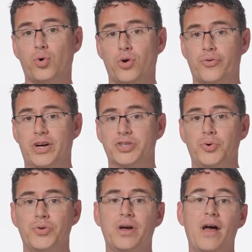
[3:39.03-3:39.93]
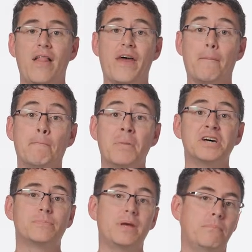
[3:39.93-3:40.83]
score threshold that
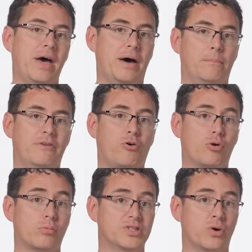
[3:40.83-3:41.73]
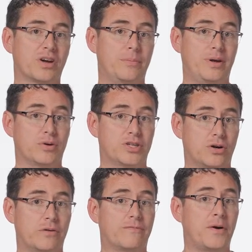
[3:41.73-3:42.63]
must be met before a result can be
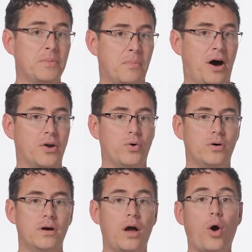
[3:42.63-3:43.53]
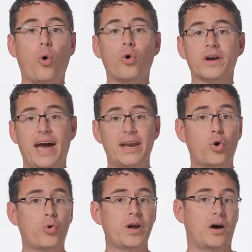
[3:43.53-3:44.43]
returned from the model, or
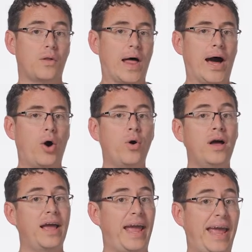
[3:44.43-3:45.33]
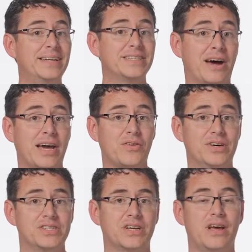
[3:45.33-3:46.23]
category allow and deny
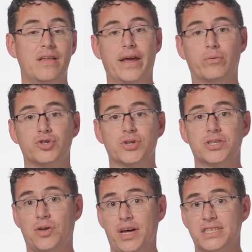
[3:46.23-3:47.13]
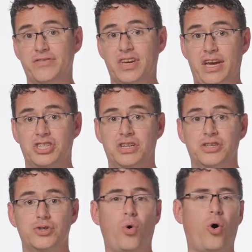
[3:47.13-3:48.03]
list that restrict a
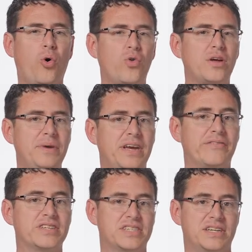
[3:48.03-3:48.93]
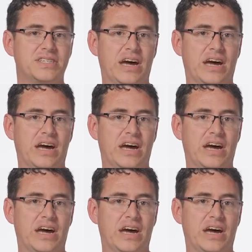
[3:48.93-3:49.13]
classification to only being of a set